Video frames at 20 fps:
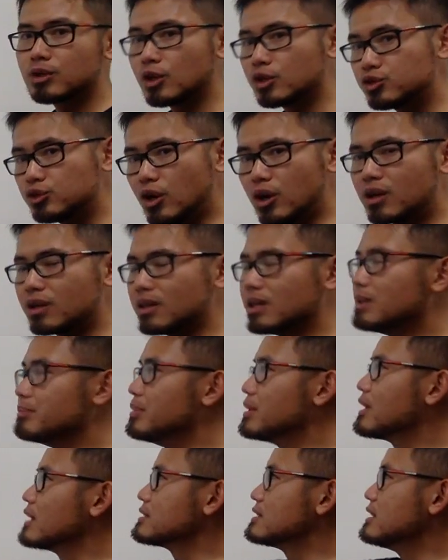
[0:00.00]
Sure,
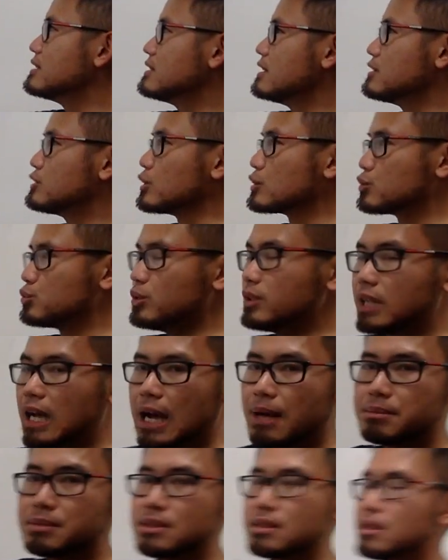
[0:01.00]
because this is just three
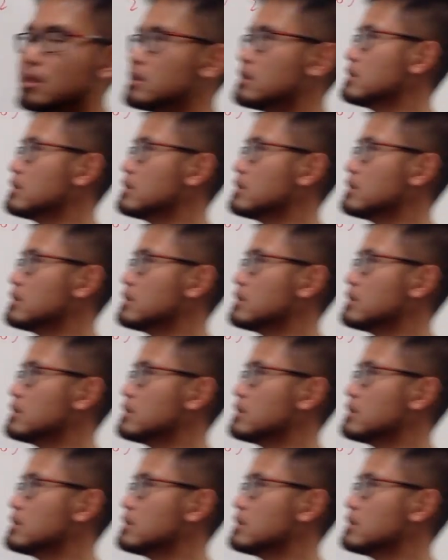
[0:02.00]
times